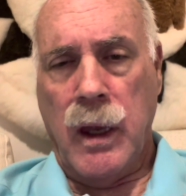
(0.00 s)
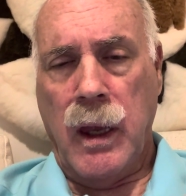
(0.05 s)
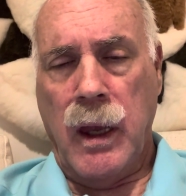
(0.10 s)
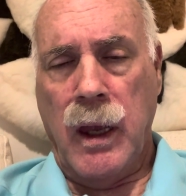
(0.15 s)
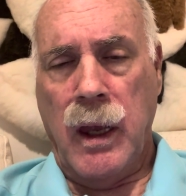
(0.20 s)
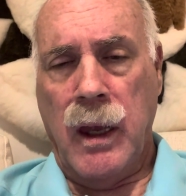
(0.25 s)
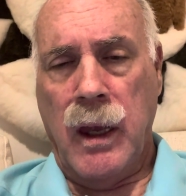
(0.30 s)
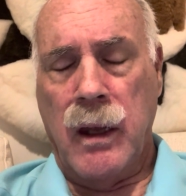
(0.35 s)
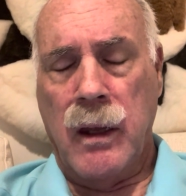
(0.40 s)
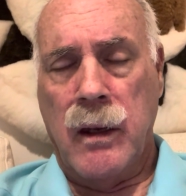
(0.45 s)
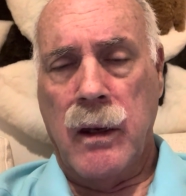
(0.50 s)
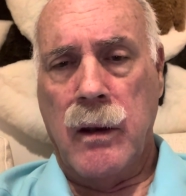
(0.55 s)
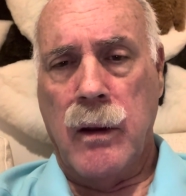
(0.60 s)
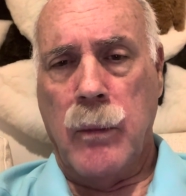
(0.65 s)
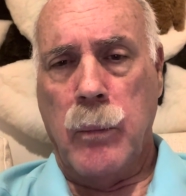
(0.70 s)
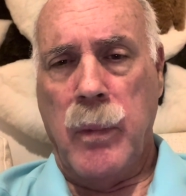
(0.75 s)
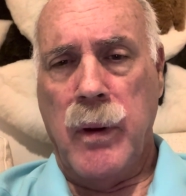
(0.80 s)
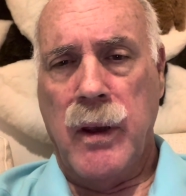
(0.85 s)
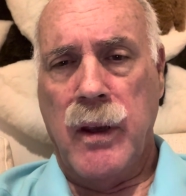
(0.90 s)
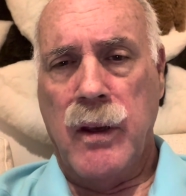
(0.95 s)
in
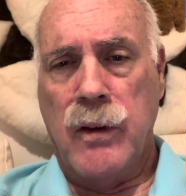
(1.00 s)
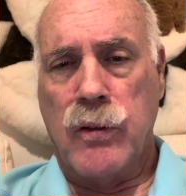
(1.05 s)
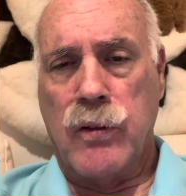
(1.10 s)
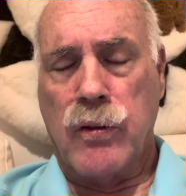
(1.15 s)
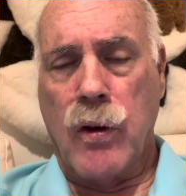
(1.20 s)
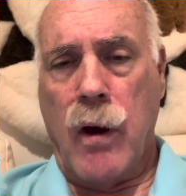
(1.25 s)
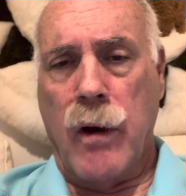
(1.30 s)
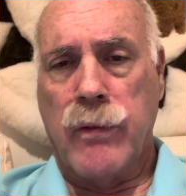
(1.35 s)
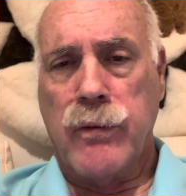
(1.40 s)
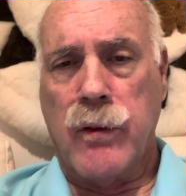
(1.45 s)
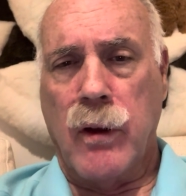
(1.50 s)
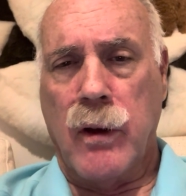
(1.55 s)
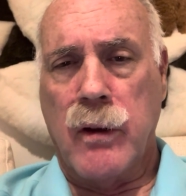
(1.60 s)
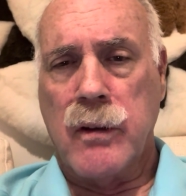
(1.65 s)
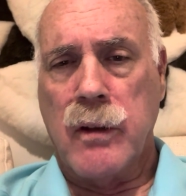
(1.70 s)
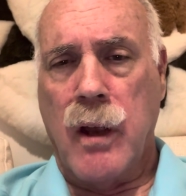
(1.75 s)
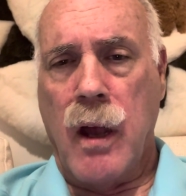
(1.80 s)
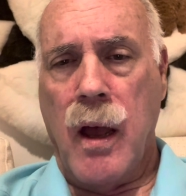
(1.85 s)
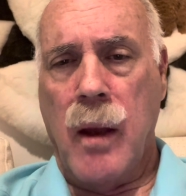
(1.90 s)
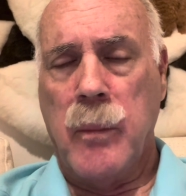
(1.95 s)
being soft
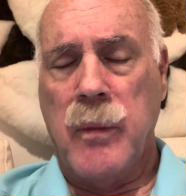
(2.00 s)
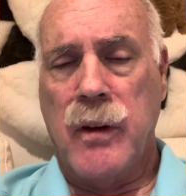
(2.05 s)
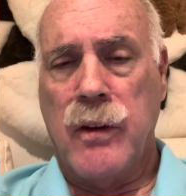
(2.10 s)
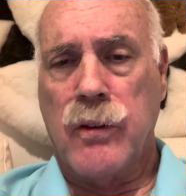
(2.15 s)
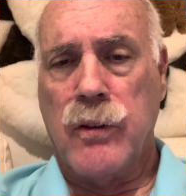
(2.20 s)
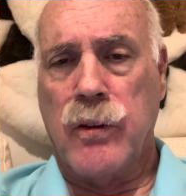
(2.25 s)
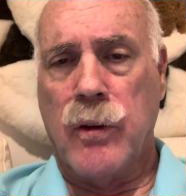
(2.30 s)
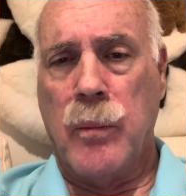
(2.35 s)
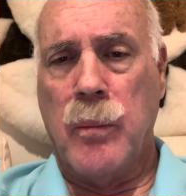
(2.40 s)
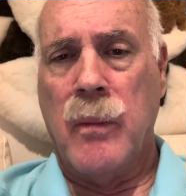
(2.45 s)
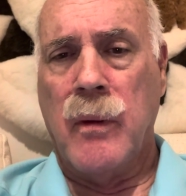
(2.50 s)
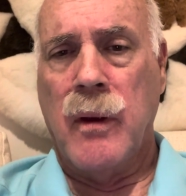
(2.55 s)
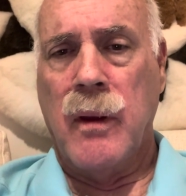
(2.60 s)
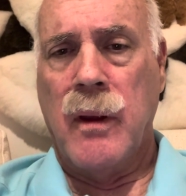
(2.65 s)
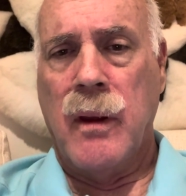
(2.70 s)
on communism,